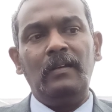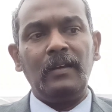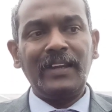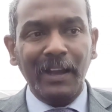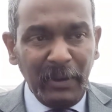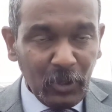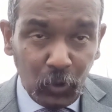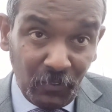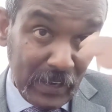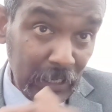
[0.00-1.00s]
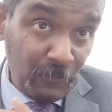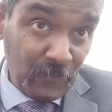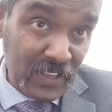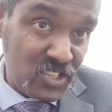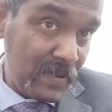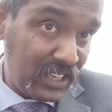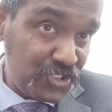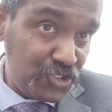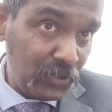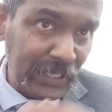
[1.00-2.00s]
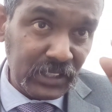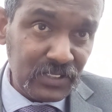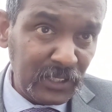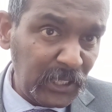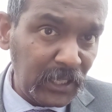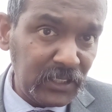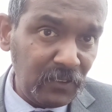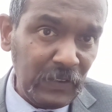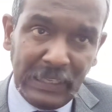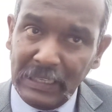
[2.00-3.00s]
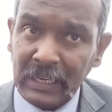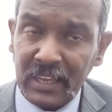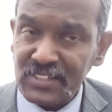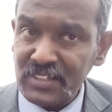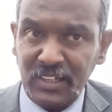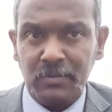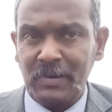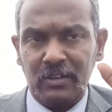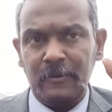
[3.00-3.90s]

Coming to the very first magnitude, that is the relatively elastic demand.